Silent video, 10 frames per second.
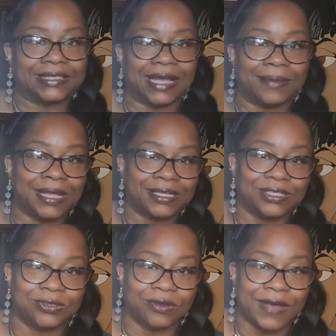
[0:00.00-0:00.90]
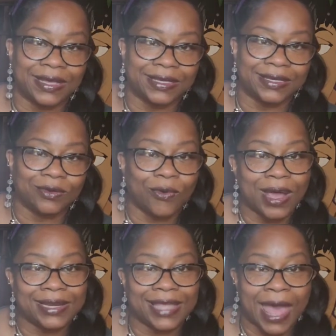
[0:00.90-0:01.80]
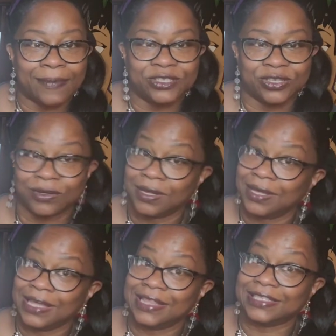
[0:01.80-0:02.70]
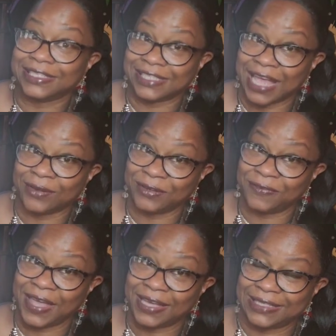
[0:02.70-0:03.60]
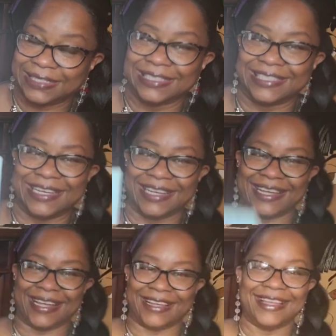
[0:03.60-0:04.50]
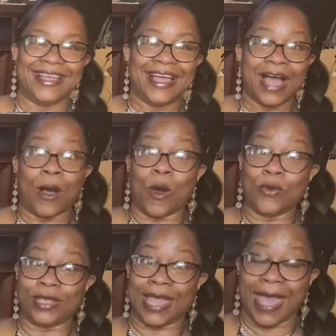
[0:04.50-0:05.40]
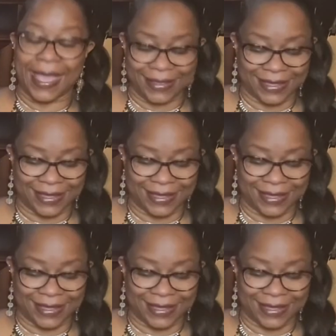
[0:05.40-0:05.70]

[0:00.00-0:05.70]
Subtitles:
Now, I'm not sure if I can quite capture the sound effects. Okay.